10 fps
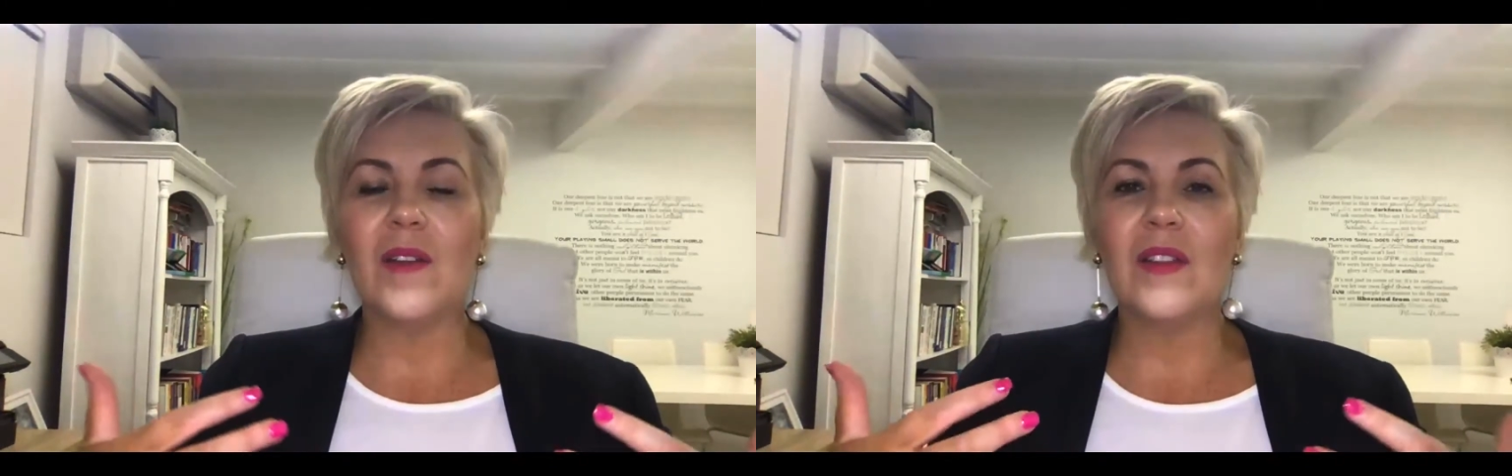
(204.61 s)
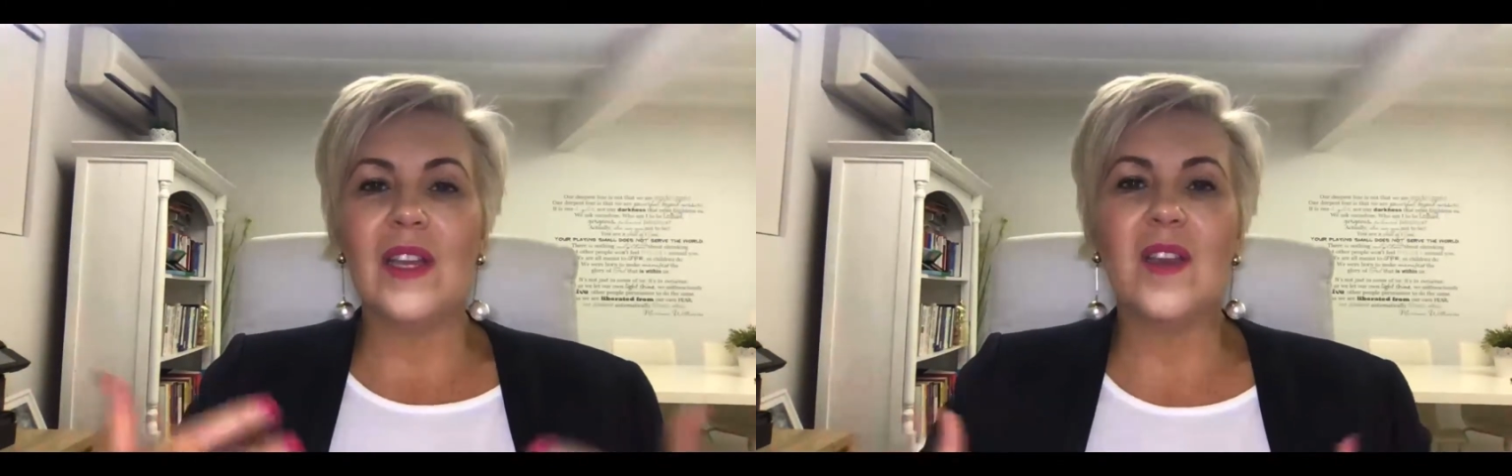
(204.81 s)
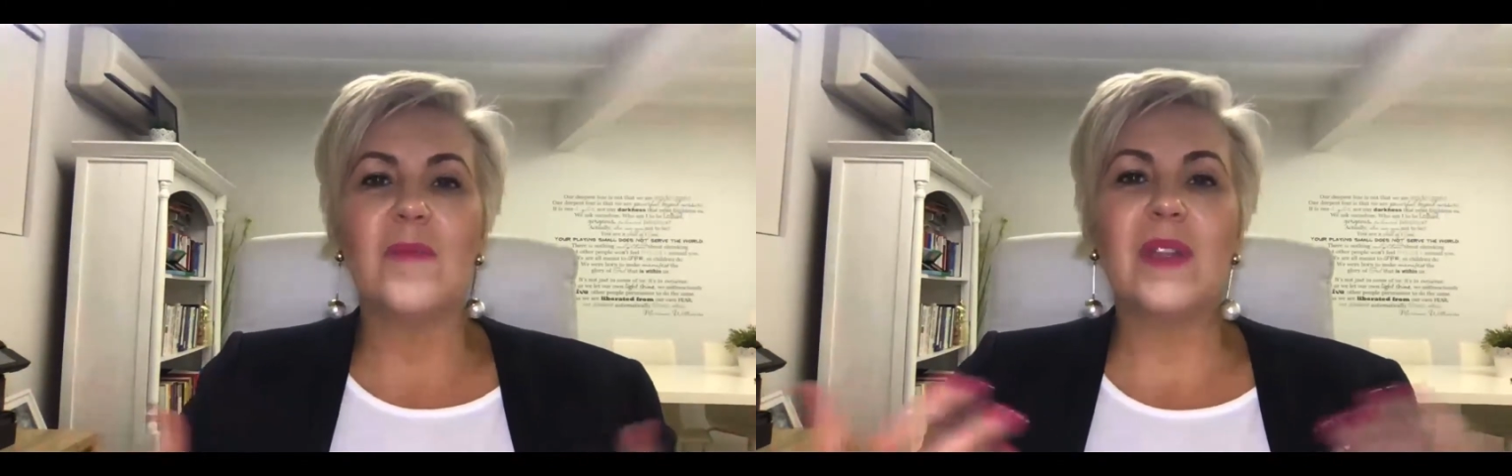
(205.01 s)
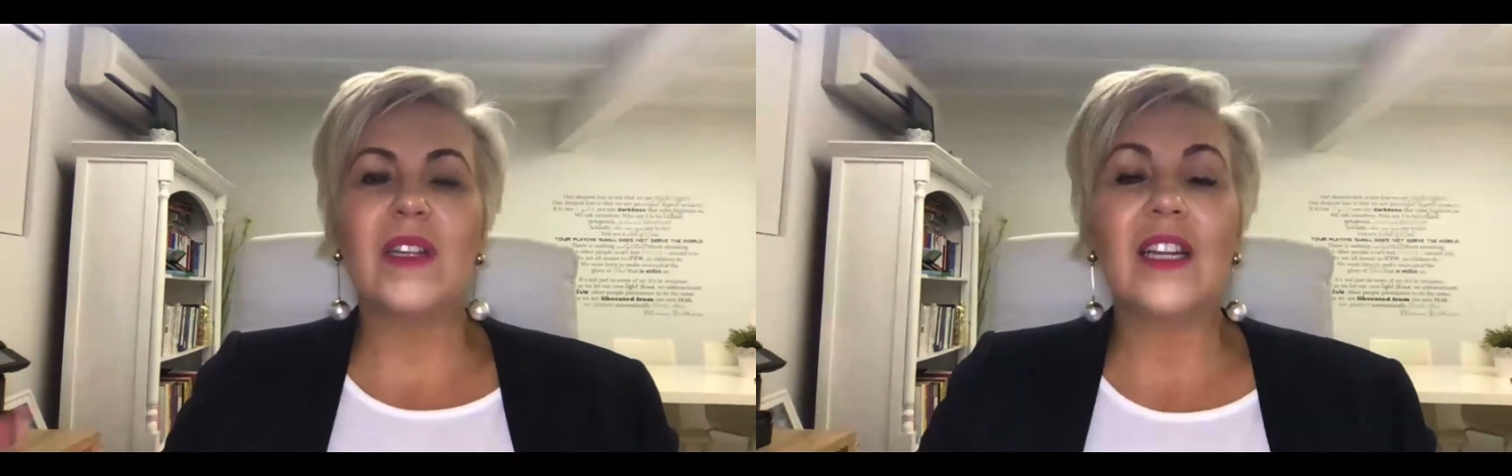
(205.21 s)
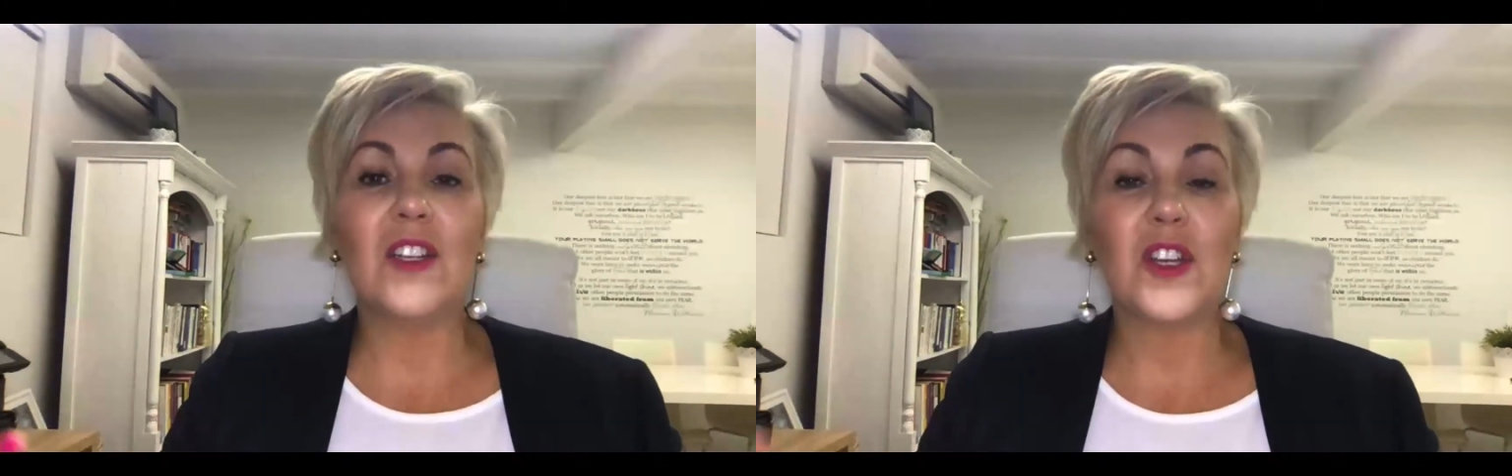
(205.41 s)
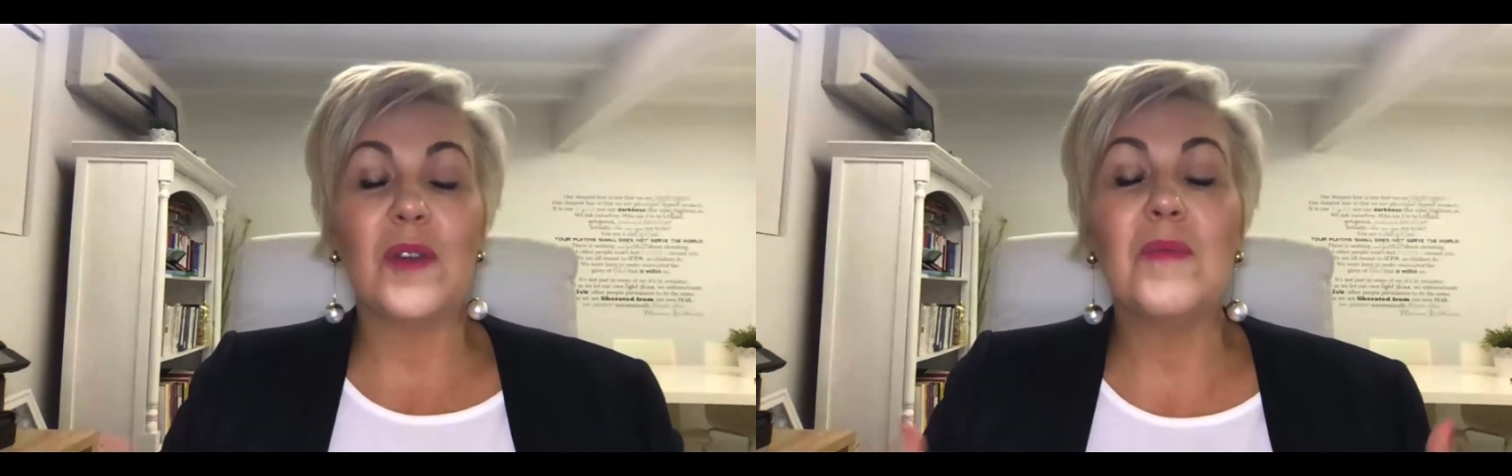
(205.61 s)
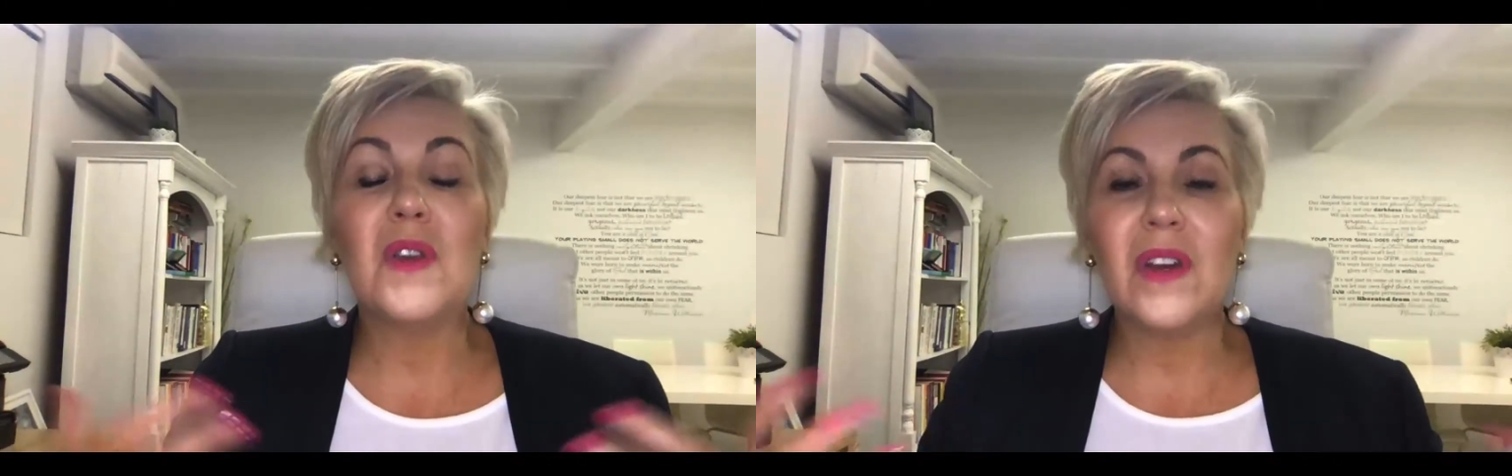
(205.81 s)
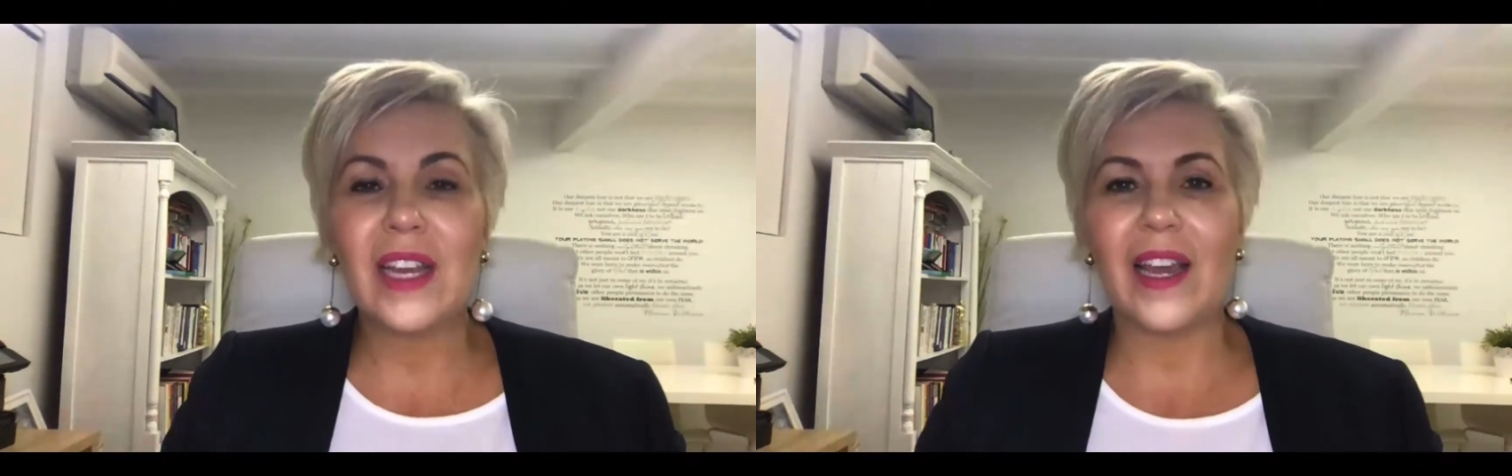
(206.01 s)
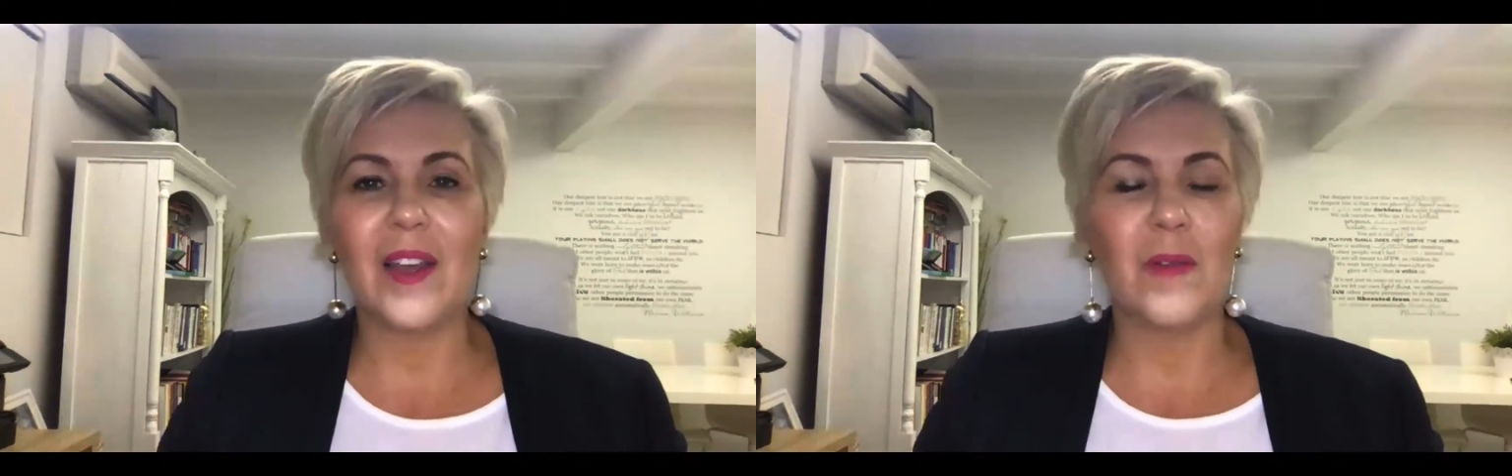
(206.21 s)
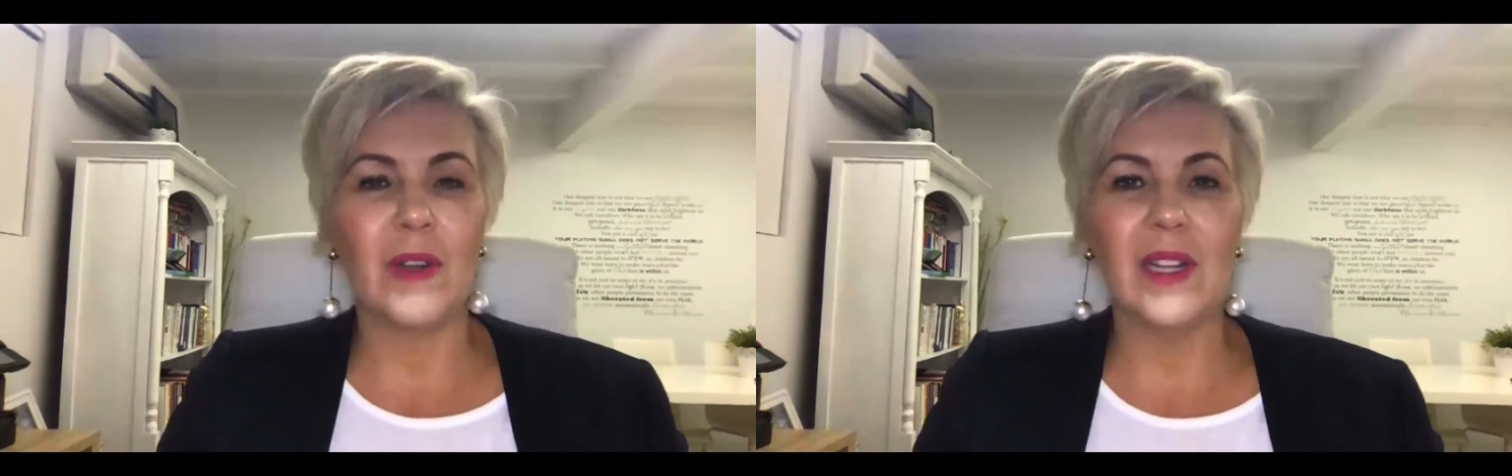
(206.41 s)
the ability to
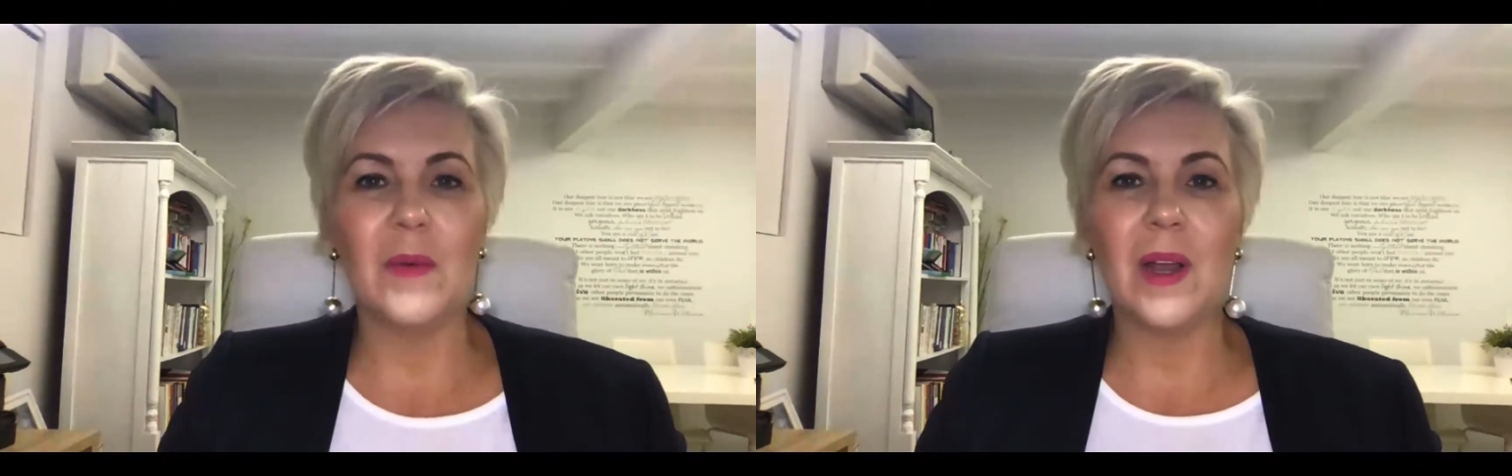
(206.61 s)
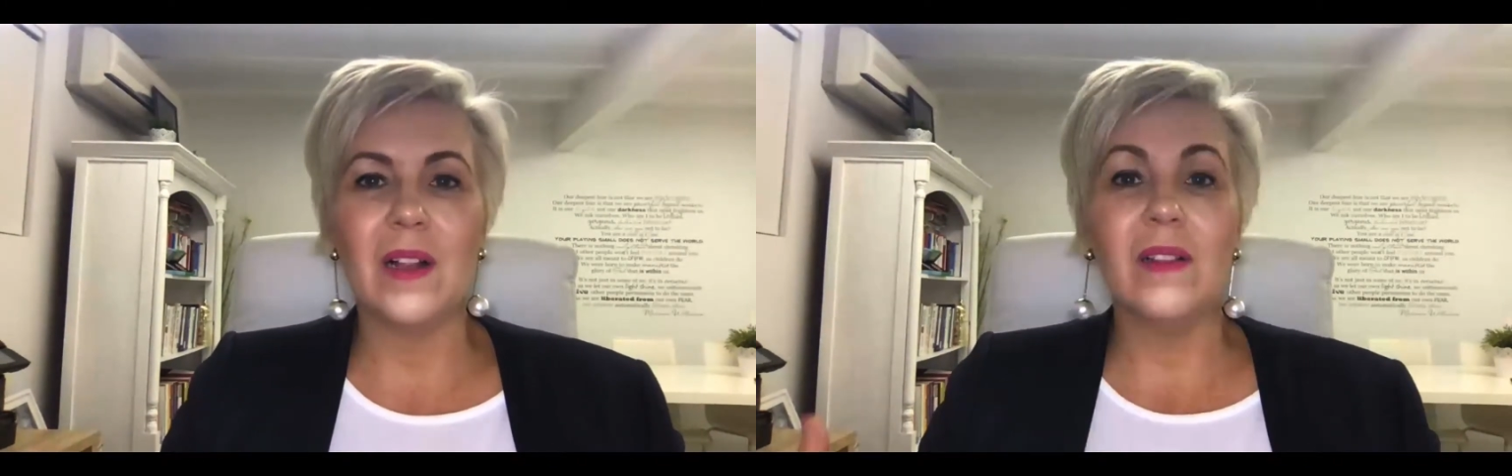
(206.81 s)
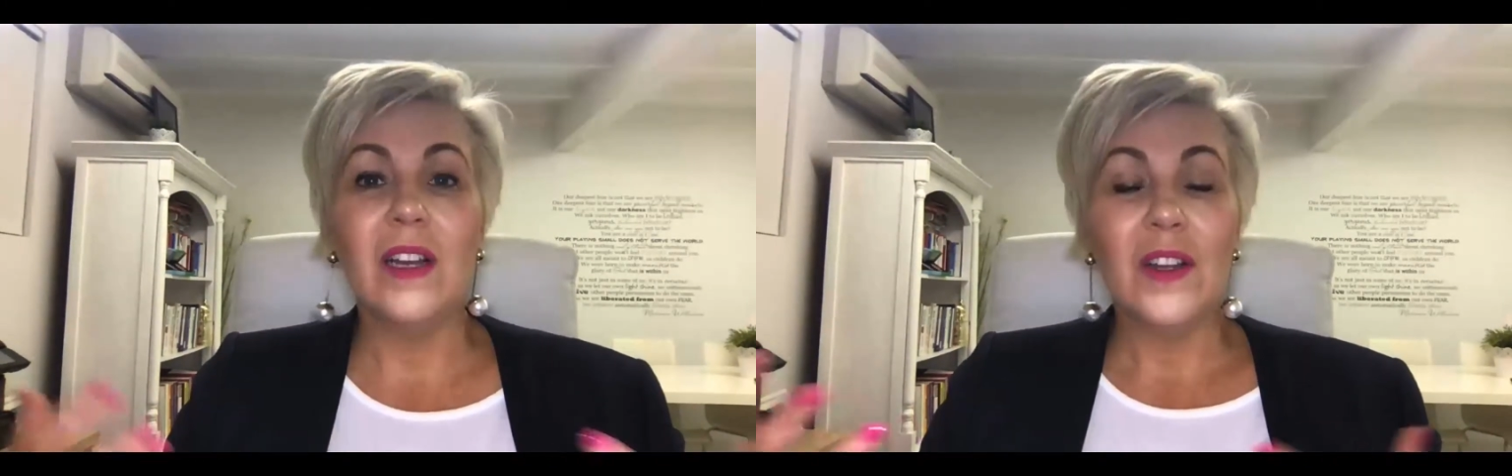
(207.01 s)
communicate really well,